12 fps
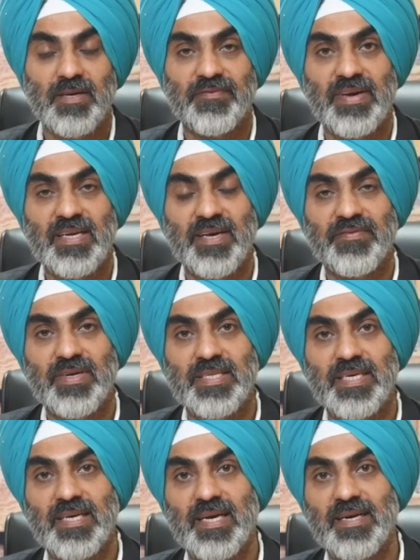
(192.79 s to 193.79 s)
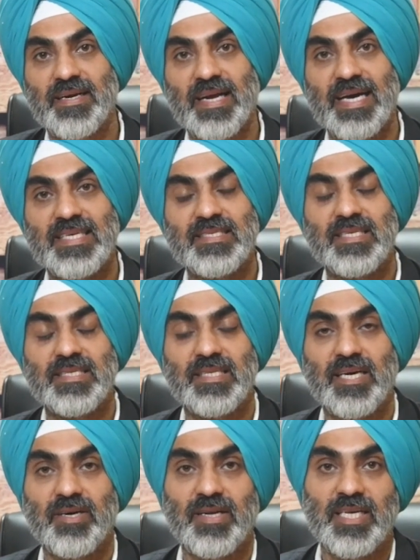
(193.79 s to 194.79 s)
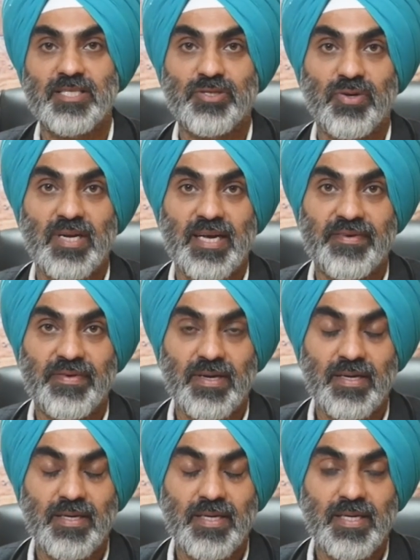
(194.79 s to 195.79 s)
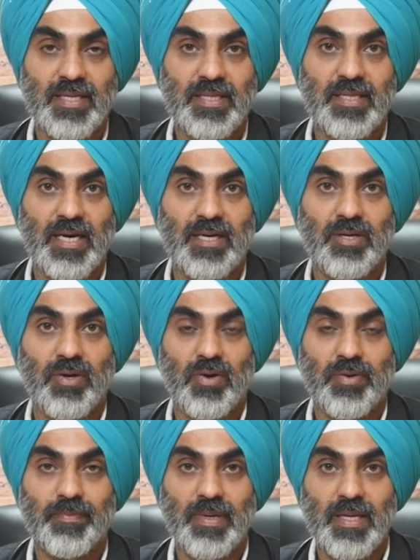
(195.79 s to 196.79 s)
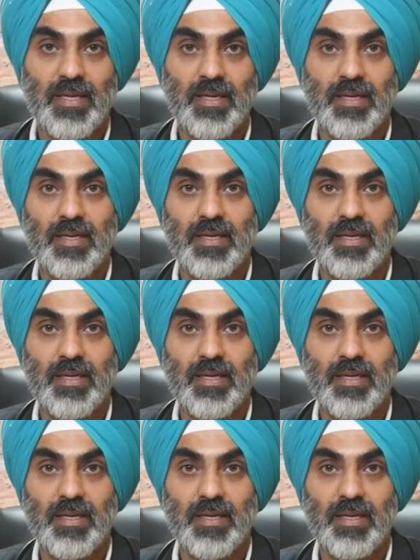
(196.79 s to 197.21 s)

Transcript: Whenever there are rise in the cholesterol level, the normal